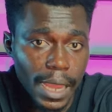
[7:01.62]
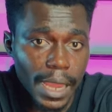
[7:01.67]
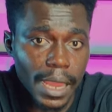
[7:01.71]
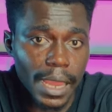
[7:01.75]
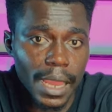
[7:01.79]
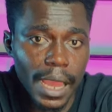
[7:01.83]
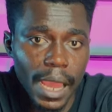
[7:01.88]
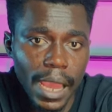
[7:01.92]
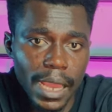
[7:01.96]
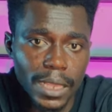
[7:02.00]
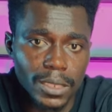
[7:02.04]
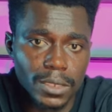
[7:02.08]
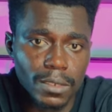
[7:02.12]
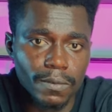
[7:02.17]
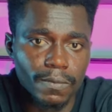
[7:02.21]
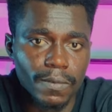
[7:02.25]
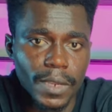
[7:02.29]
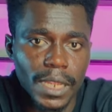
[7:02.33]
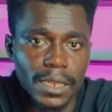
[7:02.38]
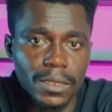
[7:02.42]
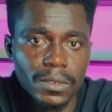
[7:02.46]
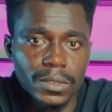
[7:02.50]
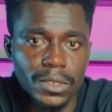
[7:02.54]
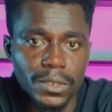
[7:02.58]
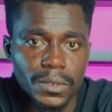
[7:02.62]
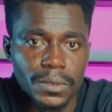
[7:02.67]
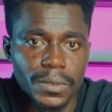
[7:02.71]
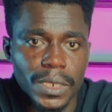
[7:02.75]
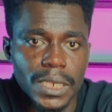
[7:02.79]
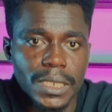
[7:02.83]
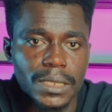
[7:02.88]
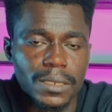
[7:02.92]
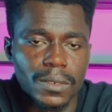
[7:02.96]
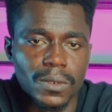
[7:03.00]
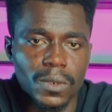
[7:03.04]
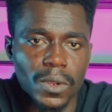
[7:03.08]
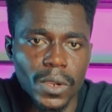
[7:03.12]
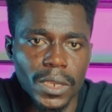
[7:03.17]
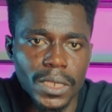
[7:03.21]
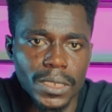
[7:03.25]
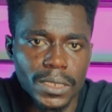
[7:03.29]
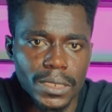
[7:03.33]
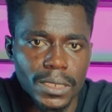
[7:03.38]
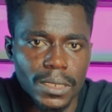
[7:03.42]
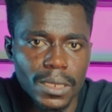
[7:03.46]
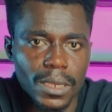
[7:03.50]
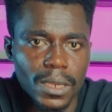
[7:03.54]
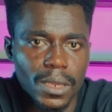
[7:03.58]
ISO value to create noise,
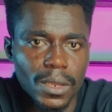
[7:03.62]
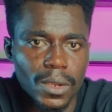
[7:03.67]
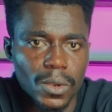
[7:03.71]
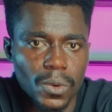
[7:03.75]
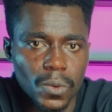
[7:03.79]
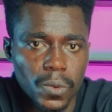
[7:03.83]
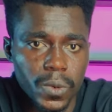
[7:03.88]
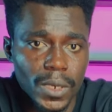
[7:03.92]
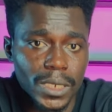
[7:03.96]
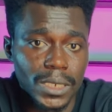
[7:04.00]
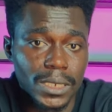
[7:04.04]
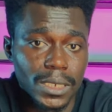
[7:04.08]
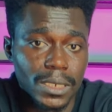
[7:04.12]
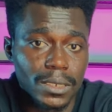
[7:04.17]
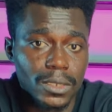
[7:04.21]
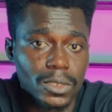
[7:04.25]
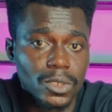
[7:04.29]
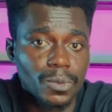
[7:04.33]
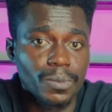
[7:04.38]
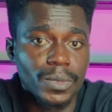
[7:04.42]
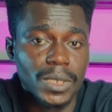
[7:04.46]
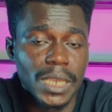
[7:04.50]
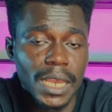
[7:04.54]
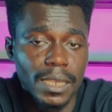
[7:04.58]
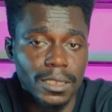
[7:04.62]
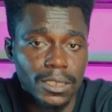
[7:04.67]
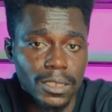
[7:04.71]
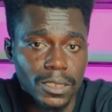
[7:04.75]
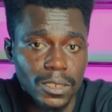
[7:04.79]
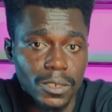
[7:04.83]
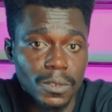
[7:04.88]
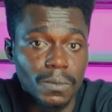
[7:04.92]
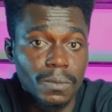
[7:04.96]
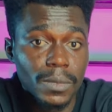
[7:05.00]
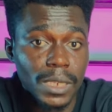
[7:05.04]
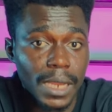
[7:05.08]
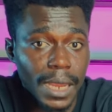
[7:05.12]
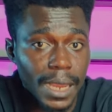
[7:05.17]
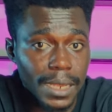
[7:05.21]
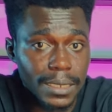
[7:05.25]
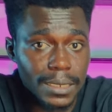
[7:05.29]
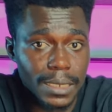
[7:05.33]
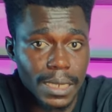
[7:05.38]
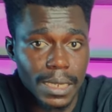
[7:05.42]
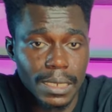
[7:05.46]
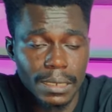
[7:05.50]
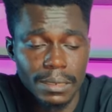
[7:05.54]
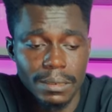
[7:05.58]
which is to be assumed as
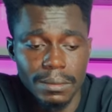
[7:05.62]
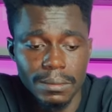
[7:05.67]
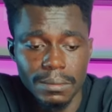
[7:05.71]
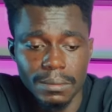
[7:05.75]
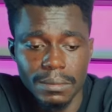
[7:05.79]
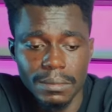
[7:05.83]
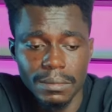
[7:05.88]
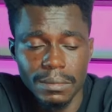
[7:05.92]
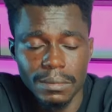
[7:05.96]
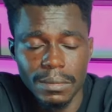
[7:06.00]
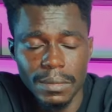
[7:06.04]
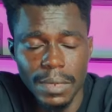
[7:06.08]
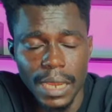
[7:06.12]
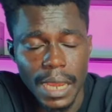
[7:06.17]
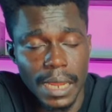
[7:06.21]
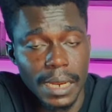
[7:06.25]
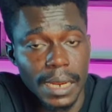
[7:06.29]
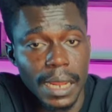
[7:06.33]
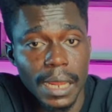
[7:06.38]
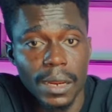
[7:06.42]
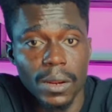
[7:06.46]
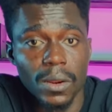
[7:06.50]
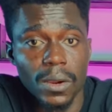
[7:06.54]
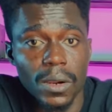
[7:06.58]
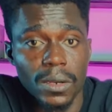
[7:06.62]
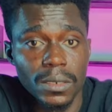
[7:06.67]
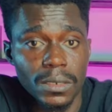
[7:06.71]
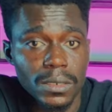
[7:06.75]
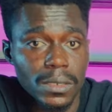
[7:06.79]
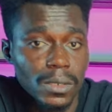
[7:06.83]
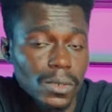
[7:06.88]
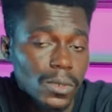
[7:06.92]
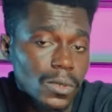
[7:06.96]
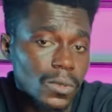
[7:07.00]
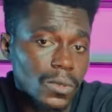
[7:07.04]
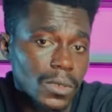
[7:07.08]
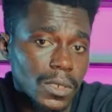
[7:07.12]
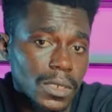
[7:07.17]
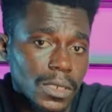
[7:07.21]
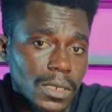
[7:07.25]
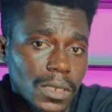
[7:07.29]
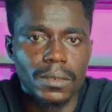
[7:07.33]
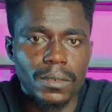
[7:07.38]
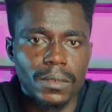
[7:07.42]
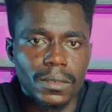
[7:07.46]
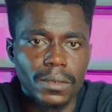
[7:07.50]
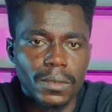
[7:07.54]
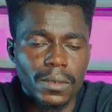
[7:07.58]
an analog loop.
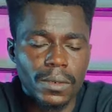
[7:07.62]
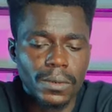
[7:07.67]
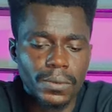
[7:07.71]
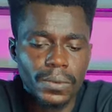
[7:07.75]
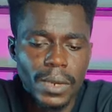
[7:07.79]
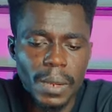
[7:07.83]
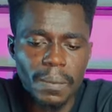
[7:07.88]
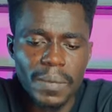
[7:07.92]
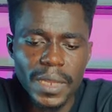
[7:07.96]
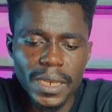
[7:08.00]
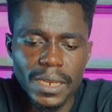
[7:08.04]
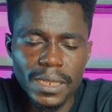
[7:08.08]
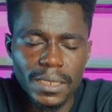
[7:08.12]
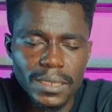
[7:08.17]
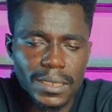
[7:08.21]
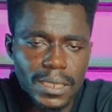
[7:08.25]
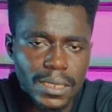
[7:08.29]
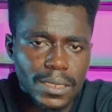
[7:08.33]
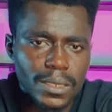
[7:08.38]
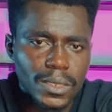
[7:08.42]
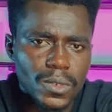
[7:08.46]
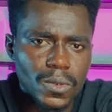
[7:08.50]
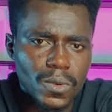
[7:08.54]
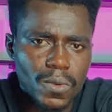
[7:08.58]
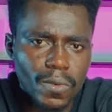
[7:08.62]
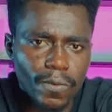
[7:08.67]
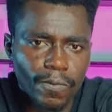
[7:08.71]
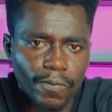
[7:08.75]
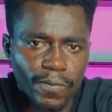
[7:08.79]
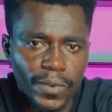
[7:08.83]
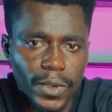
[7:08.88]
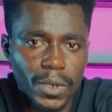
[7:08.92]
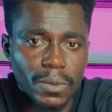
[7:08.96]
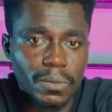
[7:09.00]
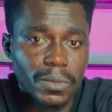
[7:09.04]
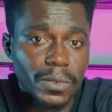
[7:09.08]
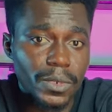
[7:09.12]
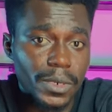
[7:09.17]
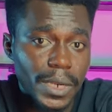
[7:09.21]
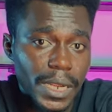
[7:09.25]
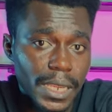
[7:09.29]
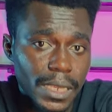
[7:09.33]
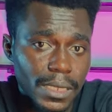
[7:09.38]
Reminiscent to film grain,